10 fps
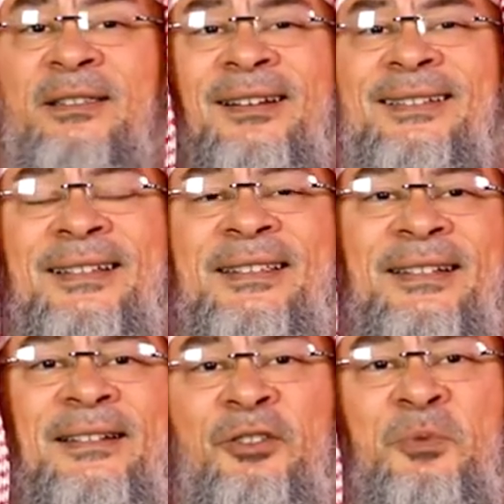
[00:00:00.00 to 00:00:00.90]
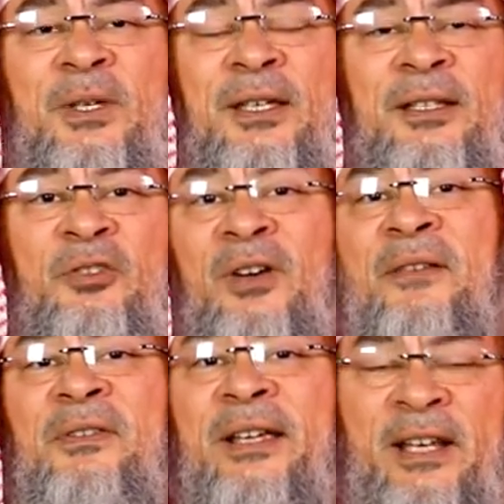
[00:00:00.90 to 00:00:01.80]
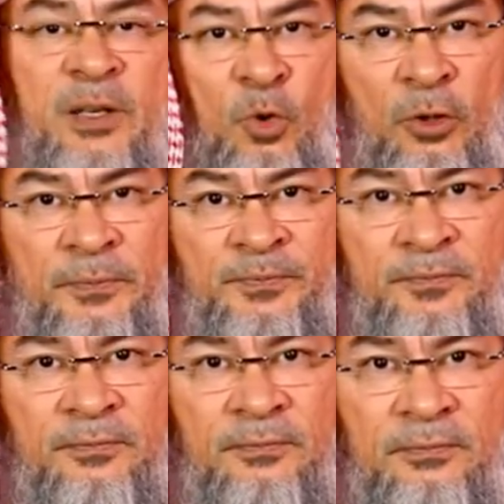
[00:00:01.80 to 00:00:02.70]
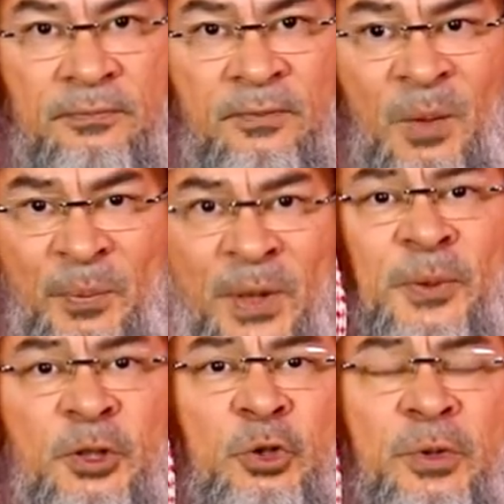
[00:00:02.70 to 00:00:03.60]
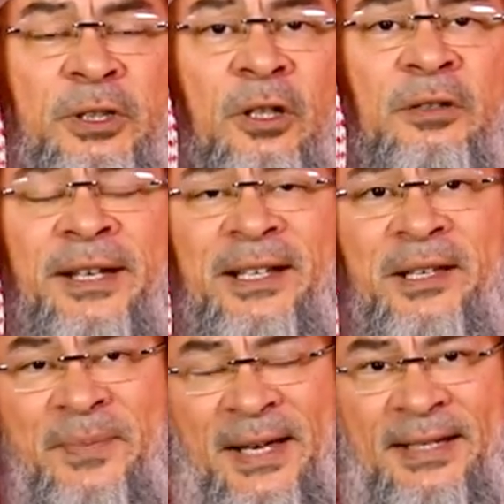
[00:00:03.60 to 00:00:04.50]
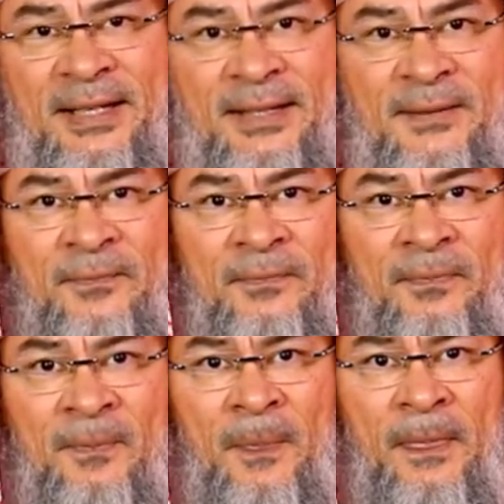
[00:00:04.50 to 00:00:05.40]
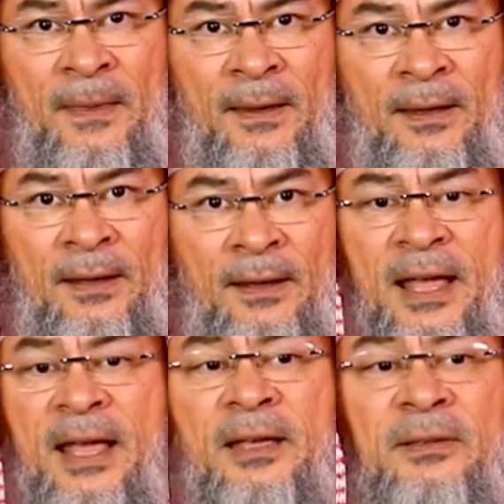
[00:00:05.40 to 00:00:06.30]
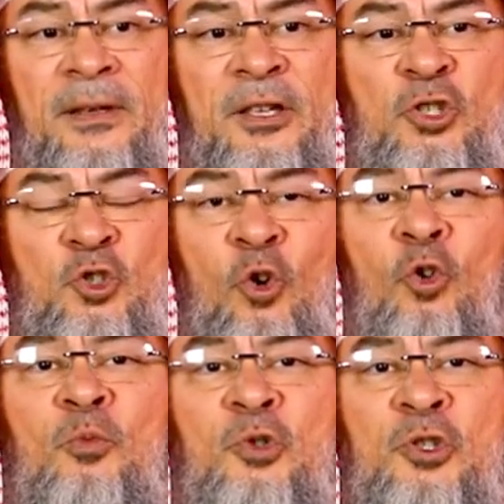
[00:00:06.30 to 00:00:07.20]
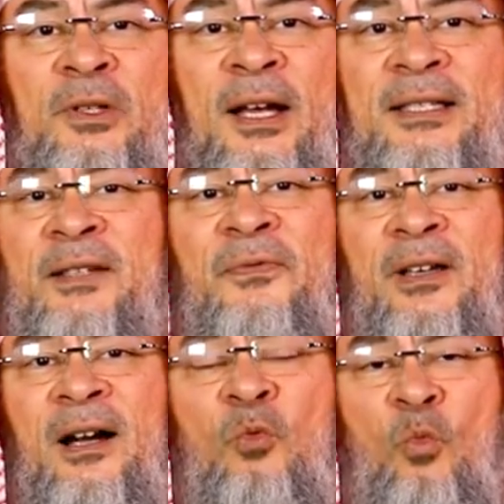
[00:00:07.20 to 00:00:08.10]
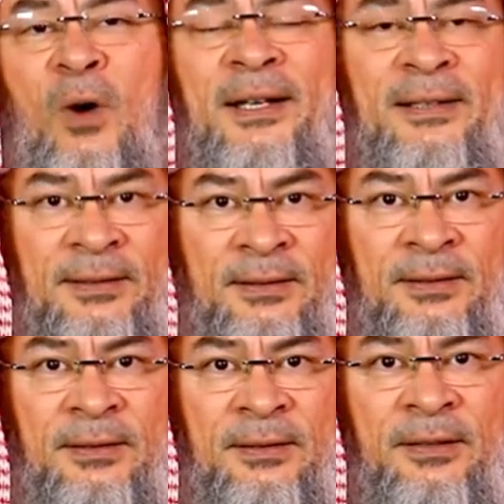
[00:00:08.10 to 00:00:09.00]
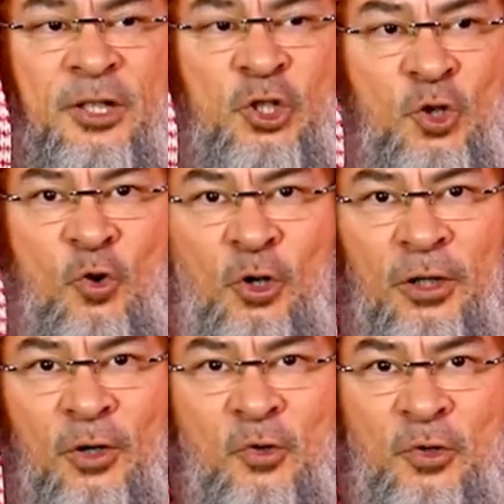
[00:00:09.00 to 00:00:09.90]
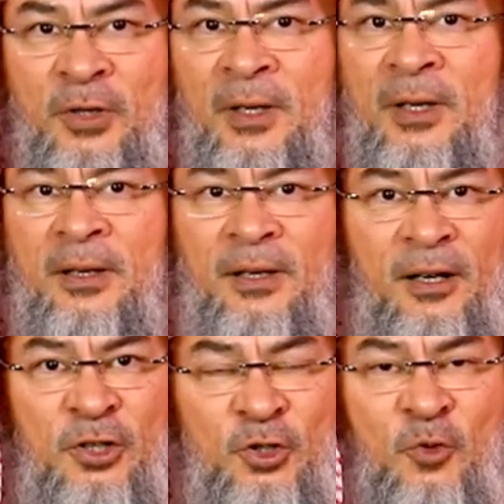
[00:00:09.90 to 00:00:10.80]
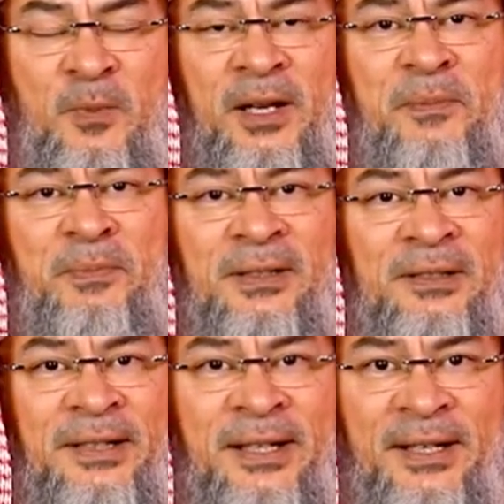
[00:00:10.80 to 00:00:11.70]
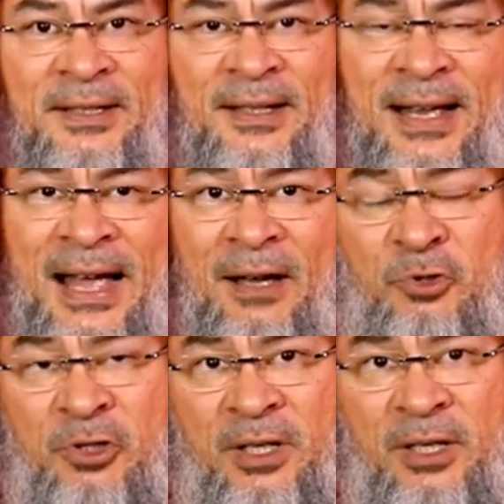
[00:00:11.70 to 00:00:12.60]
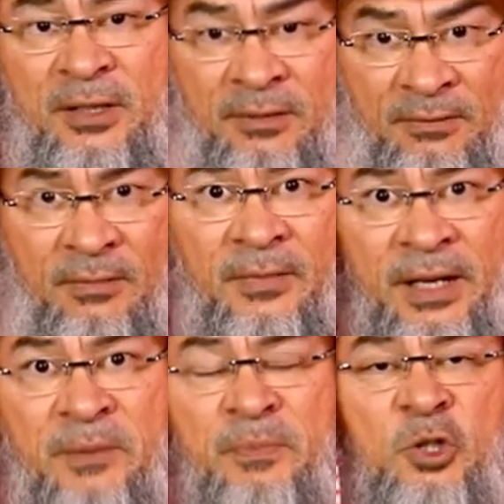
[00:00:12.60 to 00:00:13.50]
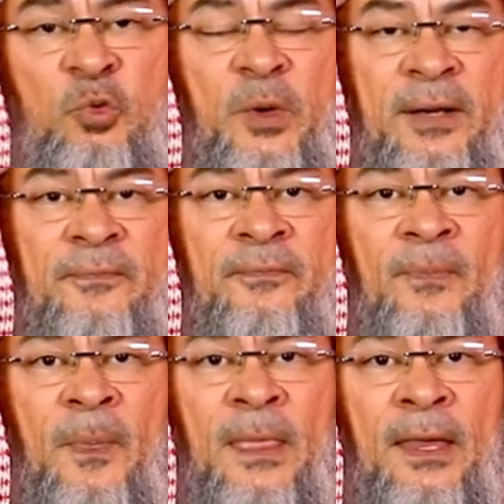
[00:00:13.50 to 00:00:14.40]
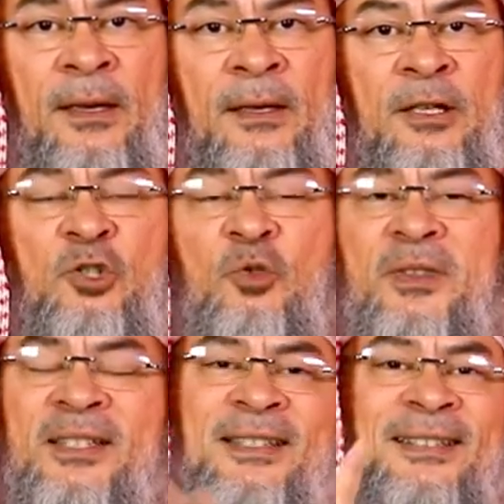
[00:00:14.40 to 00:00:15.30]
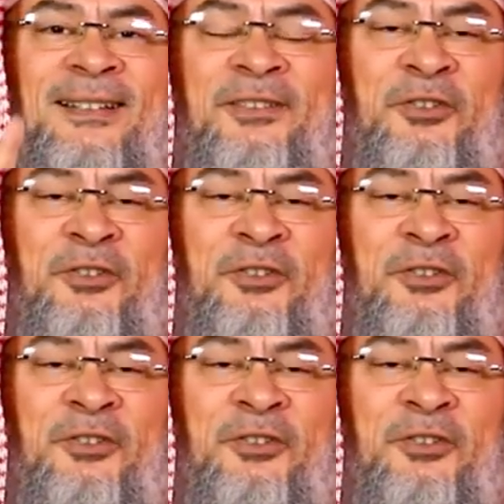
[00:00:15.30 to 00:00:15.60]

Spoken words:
not considered to be traveling anymore. People do it on a daily basis. And it's almost as if they are one. They're so close. There are so many buildings and houses in between. So this is not